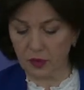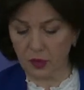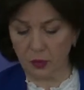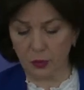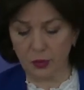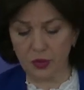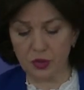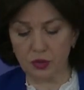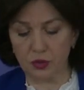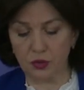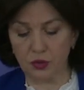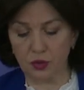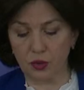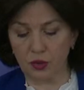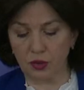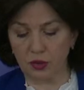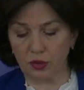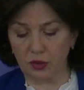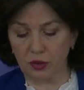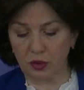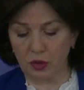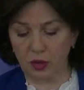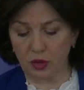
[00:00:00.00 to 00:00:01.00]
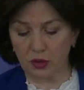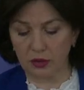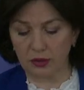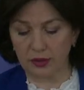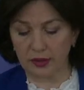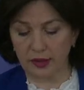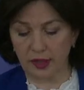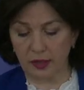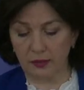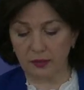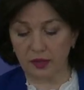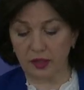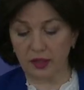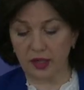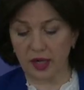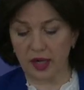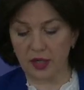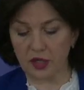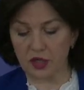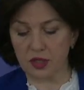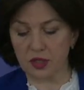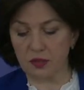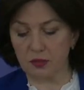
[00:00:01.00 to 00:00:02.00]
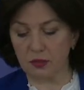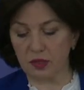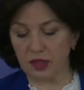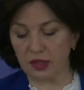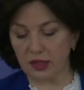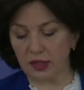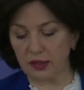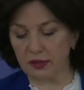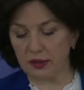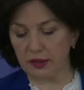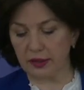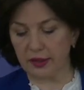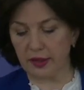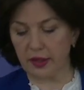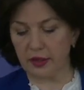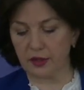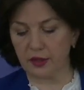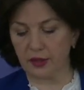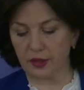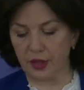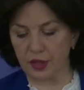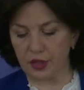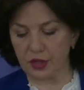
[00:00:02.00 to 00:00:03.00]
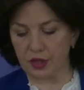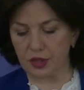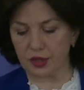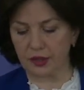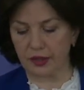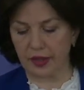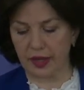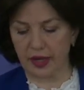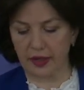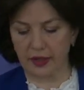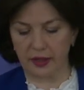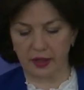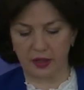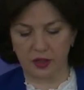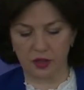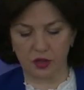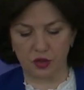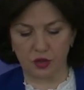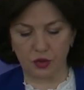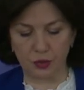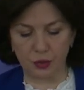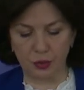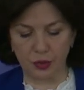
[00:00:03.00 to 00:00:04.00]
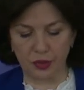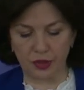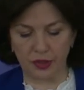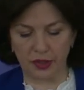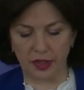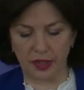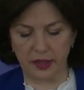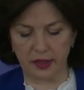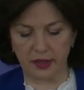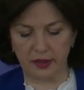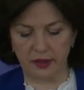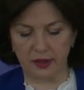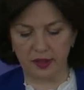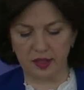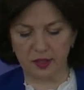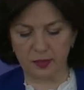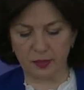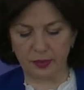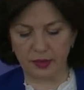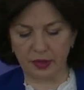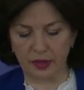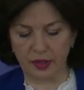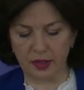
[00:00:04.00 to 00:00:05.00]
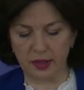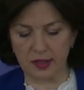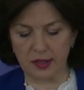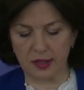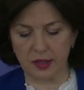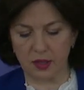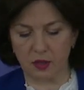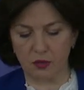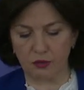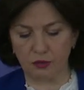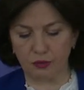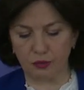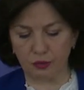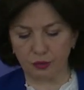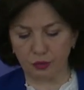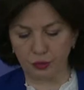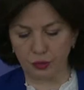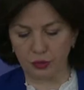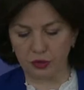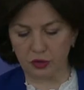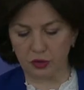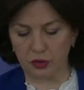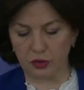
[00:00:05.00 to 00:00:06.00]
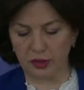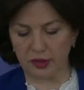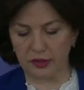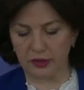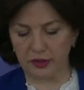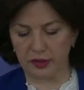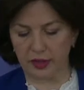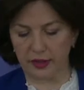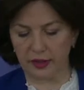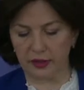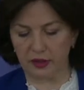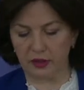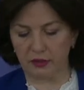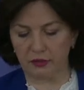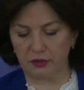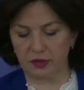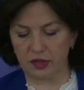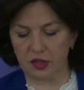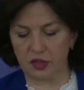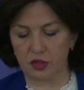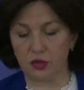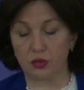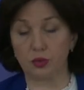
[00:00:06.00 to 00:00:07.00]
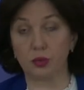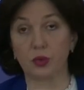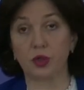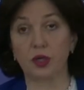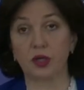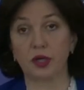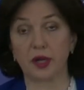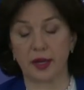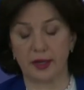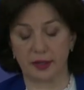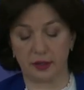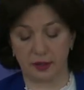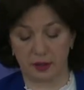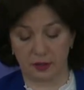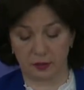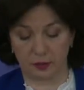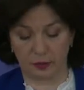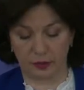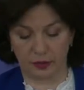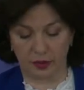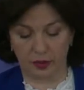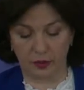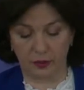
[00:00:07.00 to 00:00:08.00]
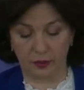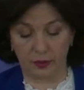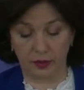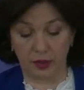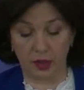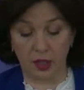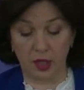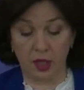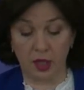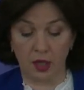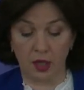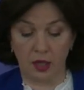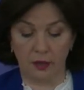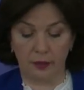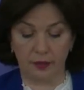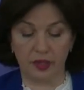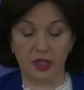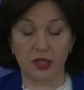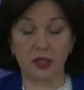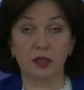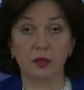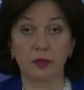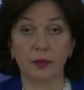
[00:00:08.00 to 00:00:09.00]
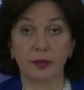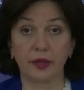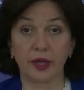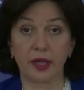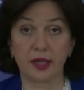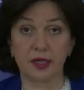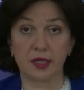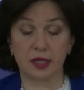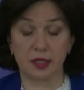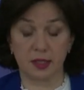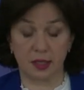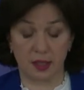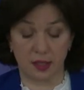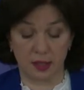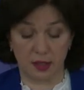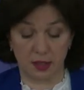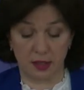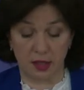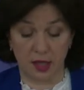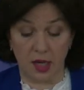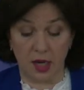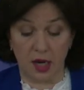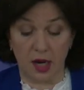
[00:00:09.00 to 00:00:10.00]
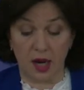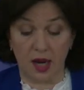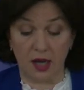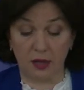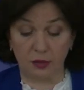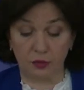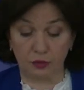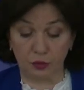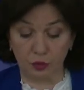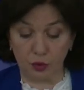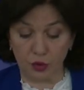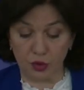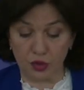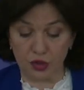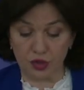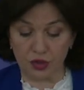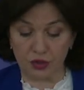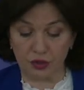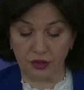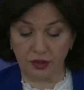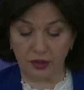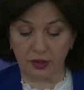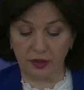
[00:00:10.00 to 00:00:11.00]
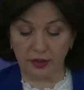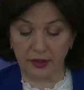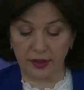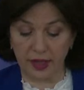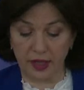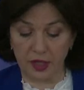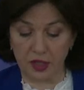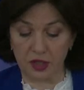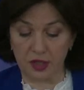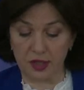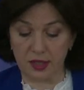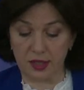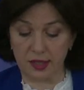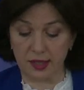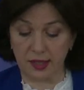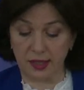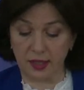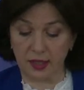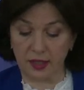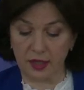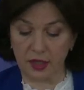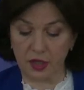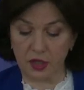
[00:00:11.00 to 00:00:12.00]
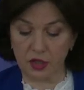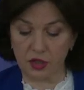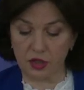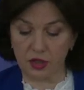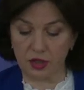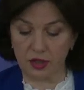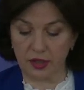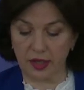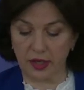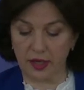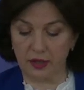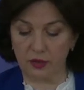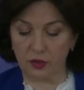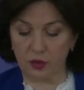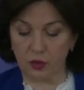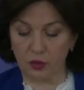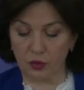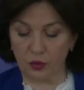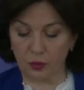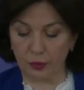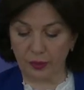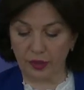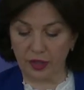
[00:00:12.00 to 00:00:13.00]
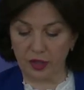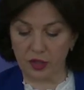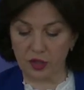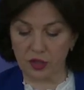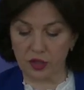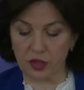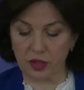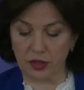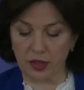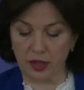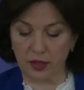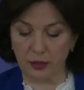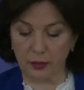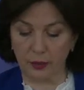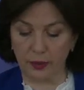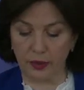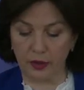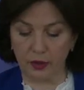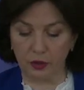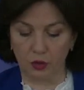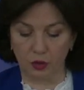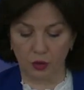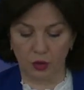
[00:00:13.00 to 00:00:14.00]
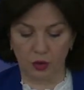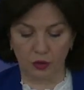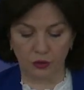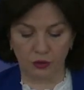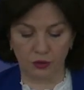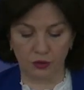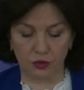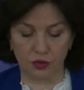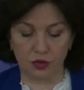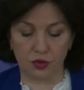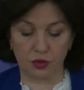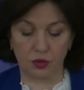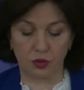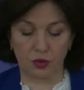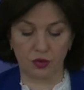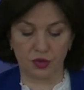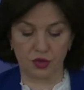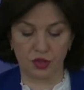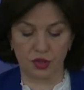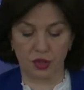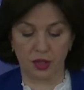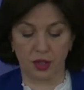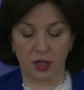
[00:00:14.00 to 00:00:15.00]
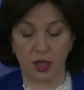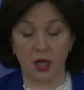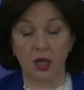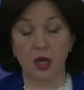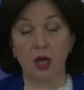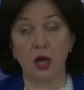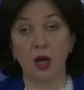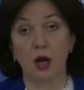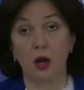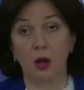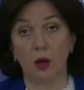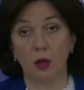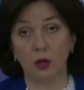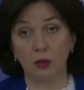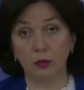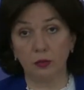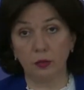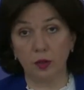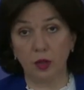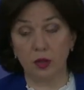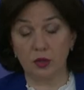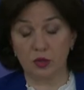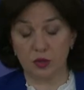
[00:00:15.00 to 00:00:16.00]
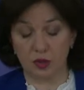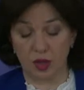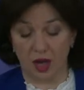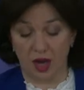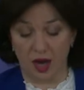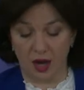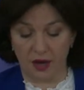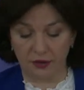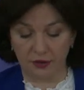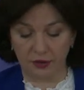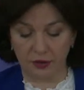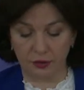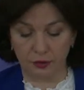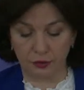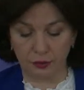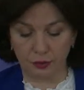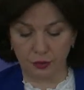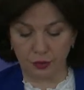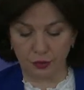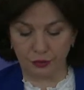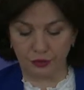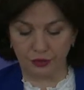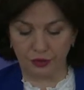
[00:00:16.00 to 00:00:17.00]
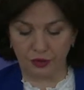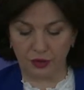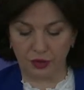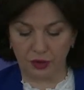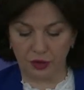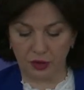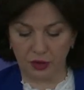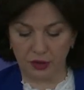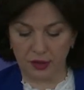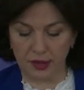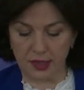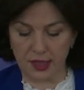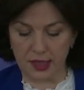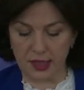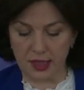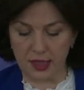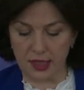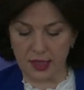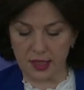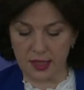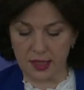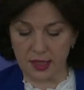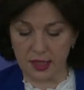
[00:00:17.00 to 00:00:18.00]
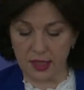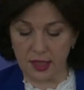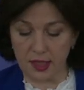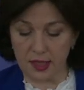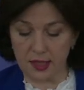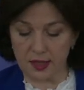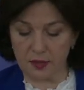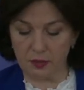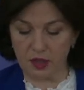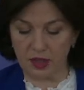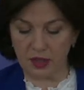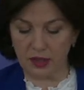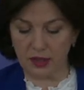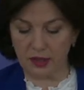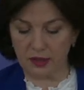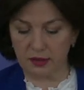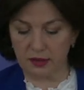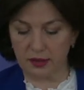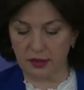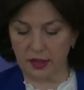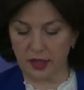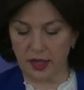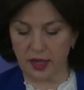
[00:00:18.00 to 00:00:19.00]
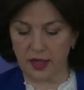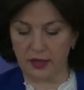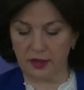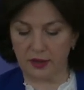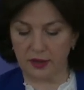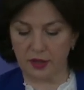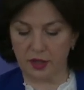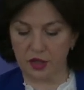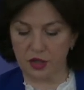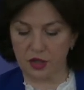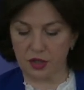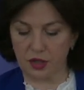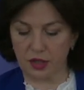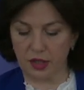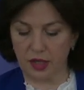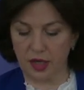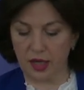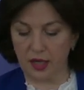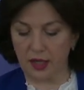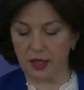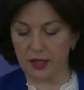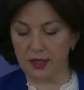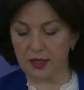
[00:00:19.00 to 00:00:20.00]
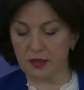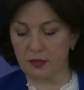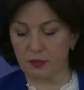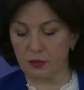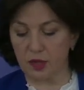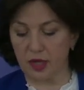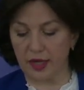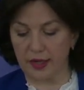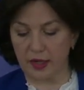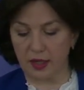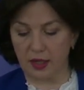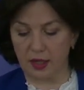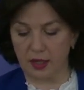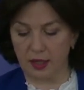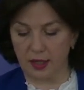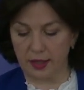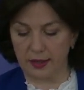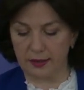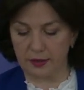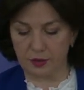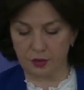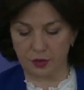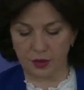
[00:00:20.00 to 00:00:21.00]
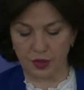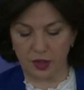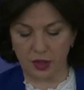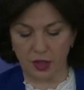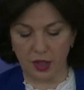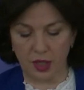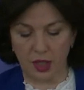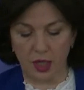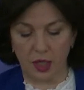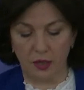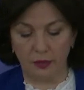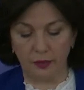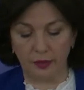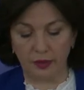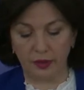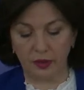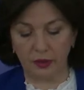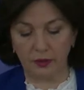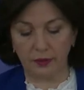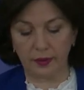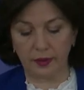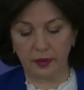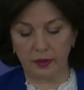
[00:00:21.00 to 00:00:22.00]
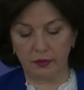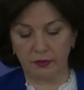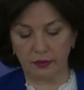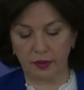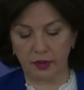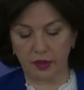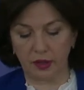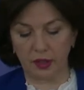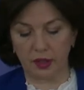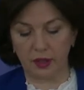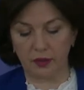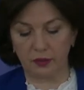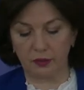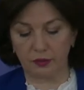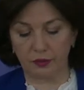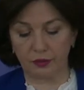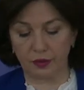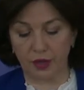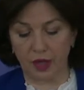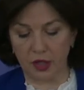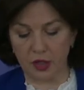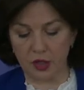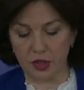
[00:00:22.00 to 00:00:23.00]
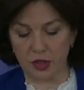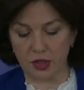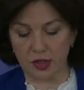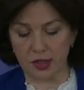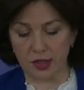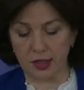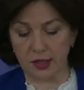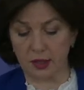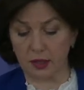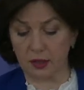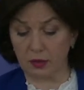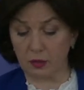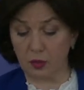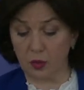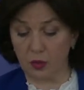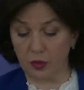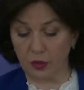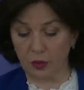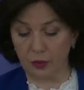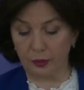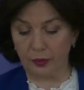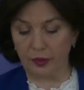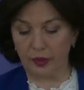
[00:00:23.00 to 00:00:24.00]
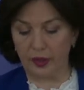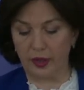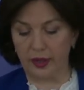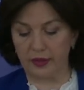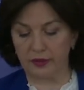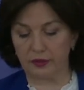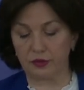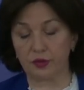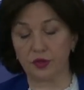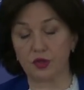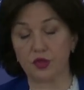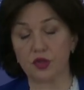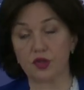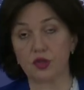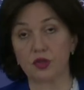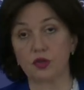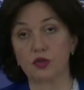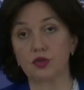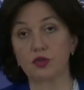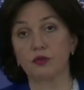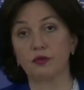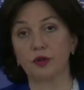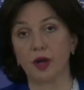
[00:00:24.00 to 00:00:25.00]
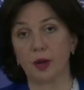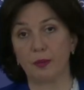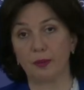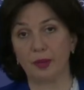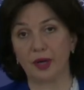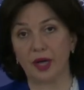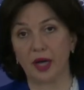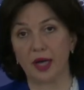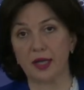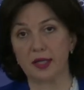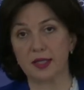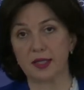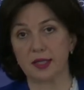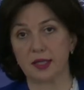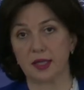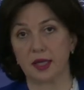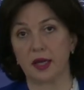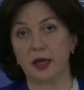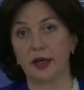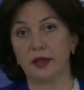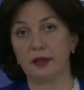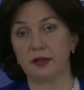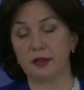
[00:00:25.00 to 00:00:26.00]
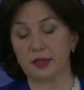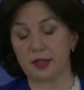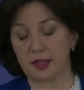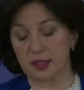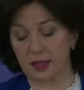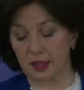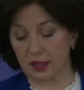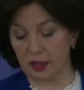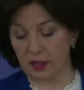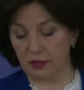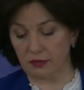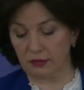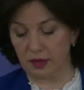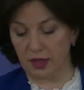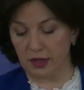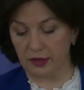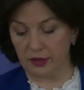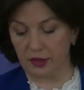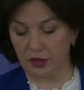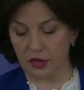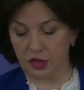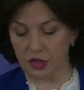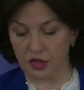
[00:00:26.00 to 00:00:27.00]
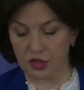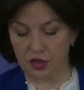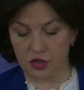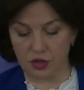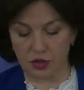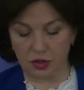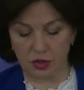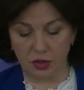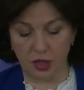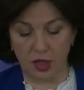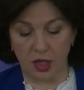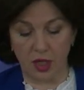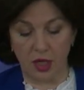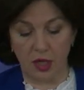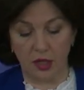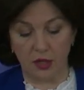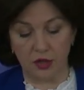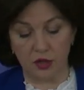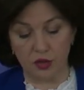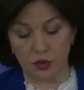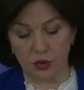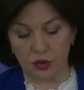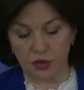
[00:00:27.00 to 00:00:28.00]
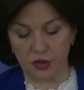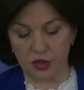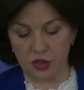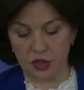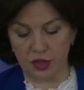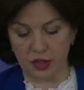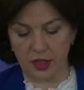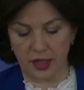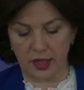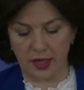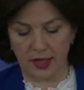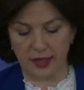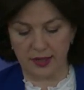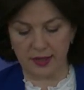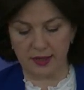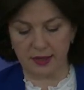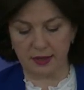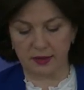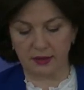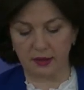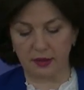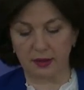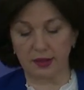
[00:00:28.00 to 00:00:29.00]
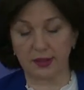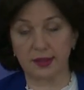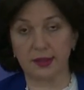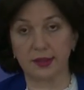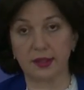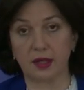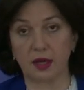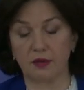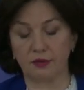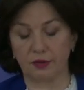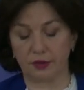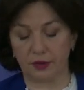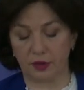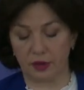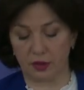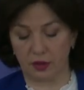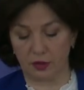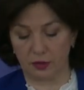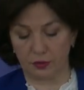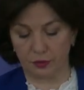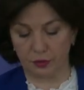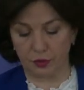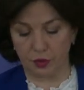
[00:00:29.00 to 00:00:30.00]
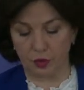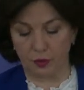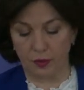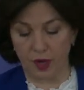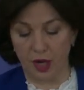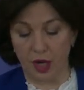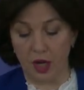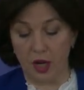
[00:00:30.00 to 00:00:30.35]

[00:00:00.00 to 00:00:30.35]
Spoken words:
We strongly condemn Russia's military aggression against Ukraine and express our full solidarity with the Ukrainian people. Mr. President, unfortunately, Russia's aggression and occupation are well known to Georgia. Almost after 14 years since its military aggression against my country, people living in Russia's occupied regions of Abkhazia and Tsin Valley region, Georgia are still suffering from